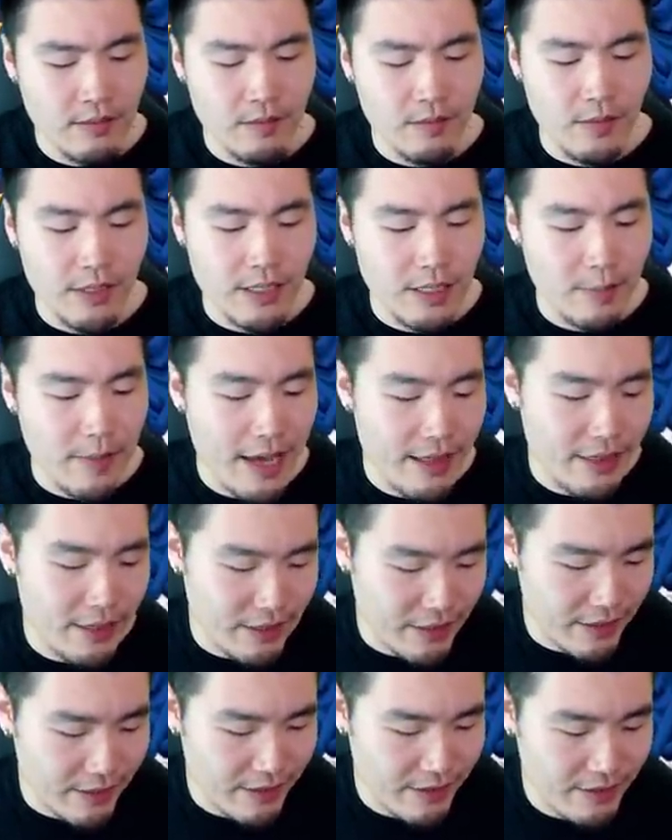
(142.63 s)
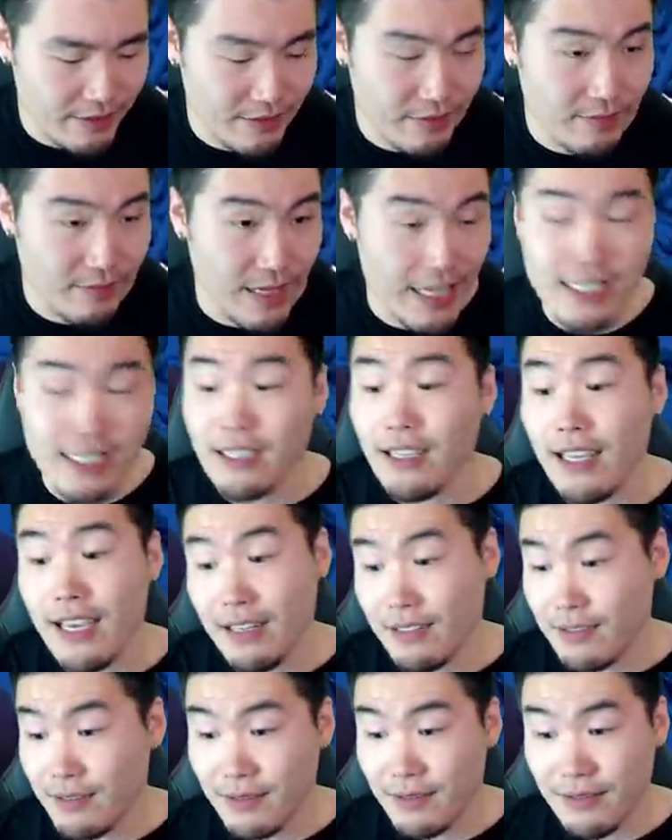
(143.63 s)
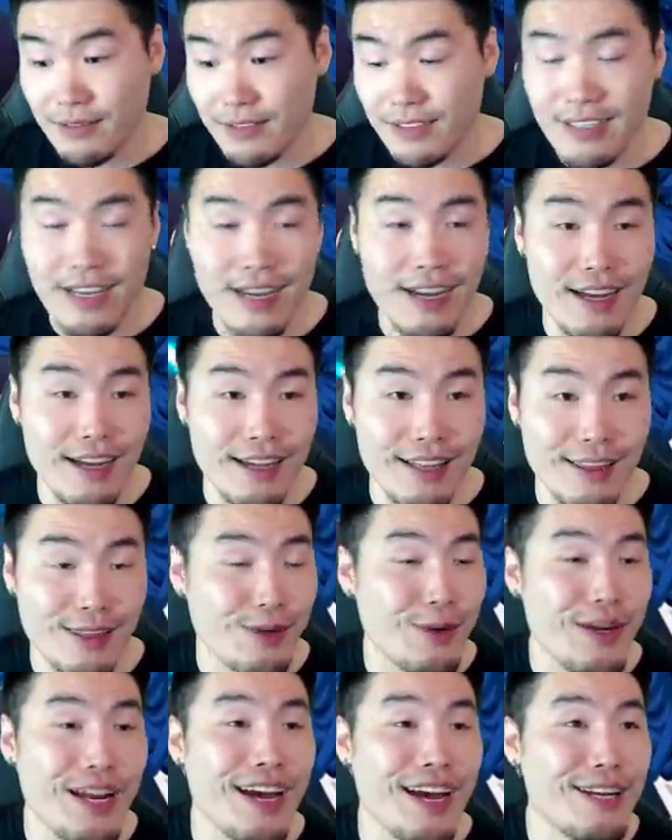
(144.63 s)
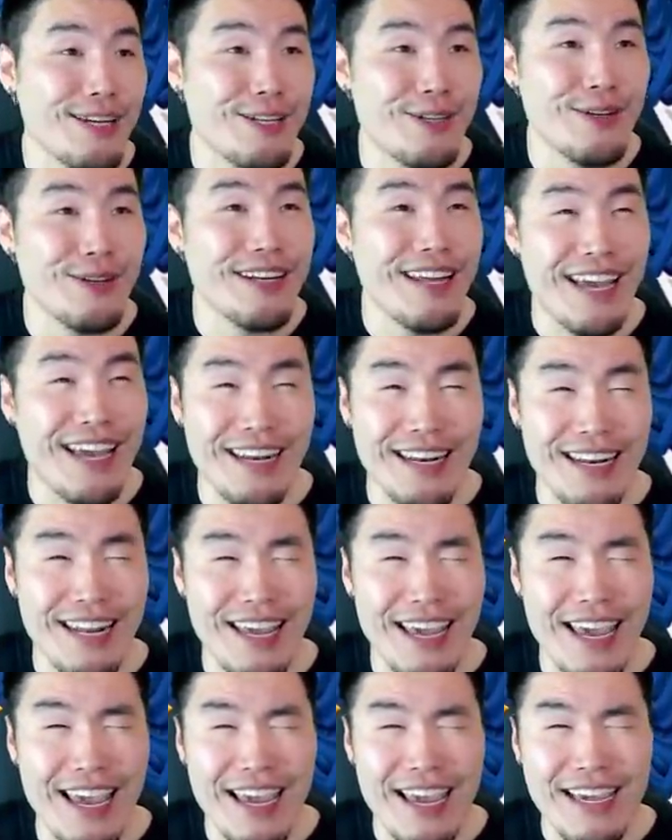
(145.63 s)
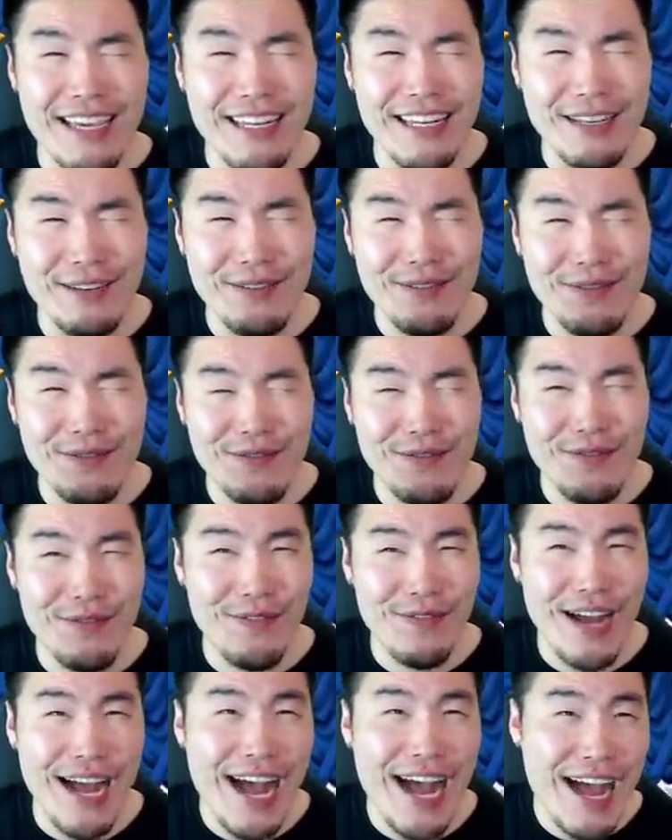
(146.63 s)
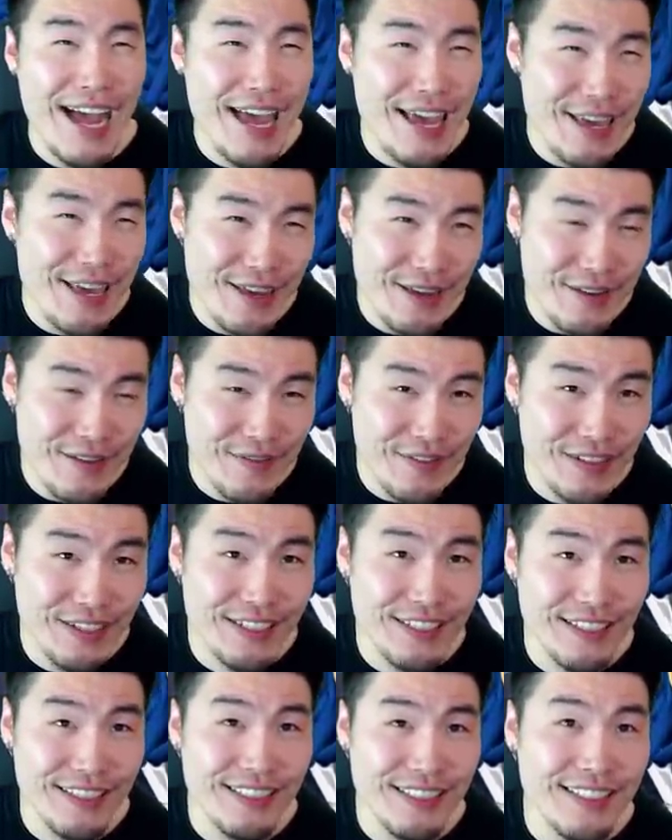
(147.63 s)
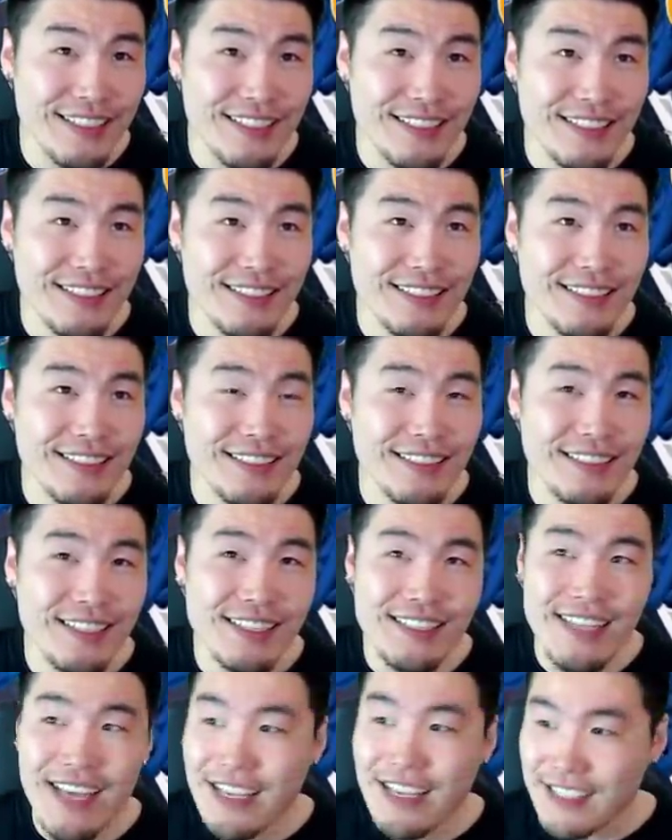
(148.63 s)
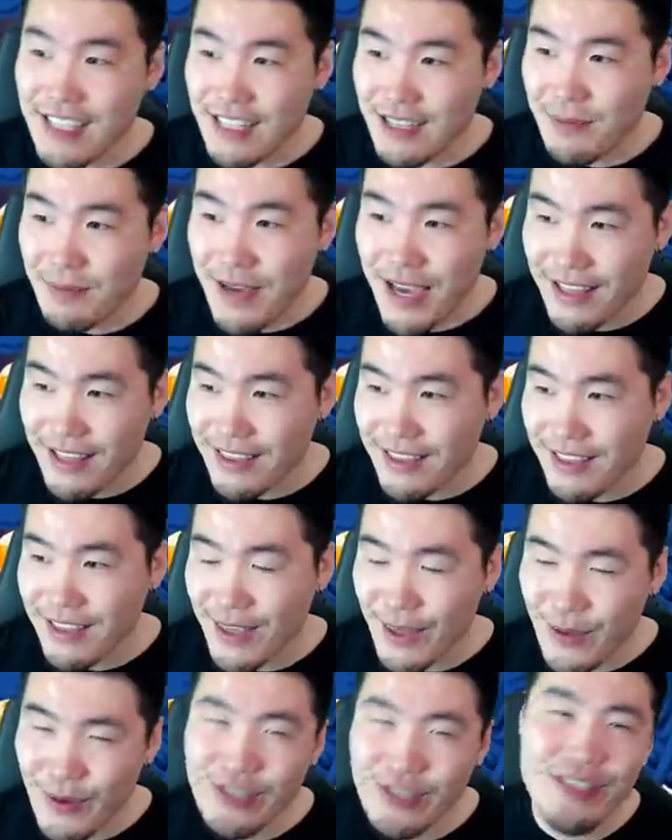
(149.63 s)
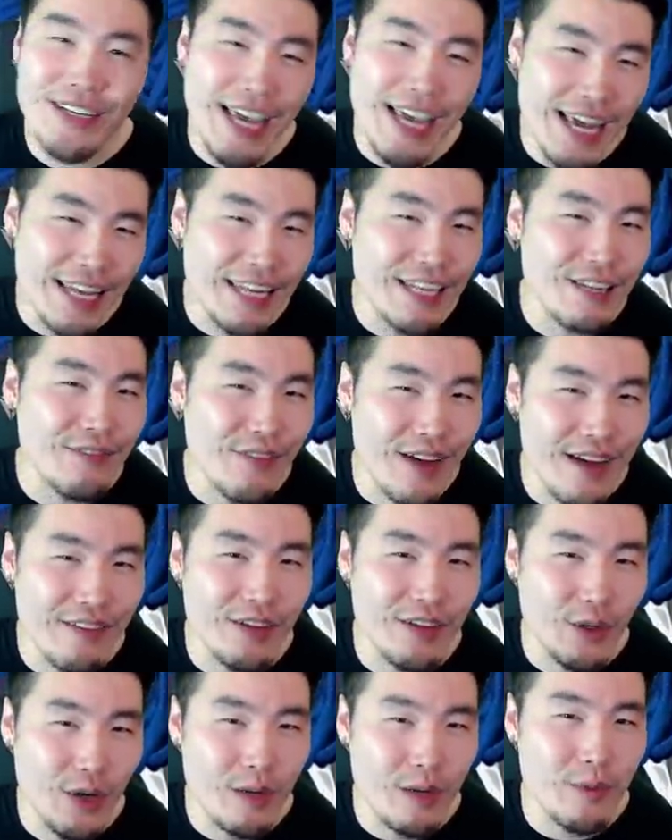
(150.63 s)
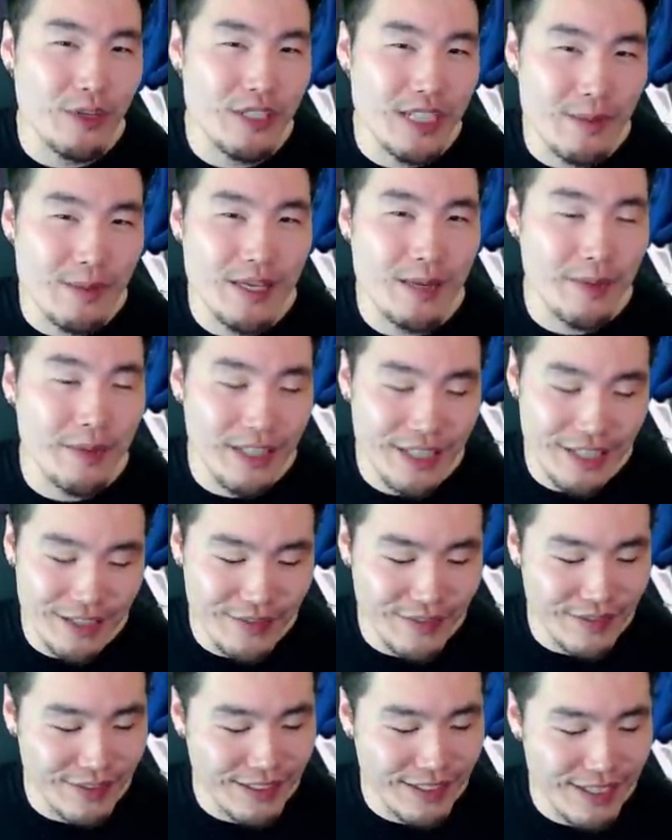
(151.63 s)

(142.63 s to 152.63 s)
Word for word: What's the math here? It's late. Uh, 385. Is that is that the math? 385 incredible gems, I believe.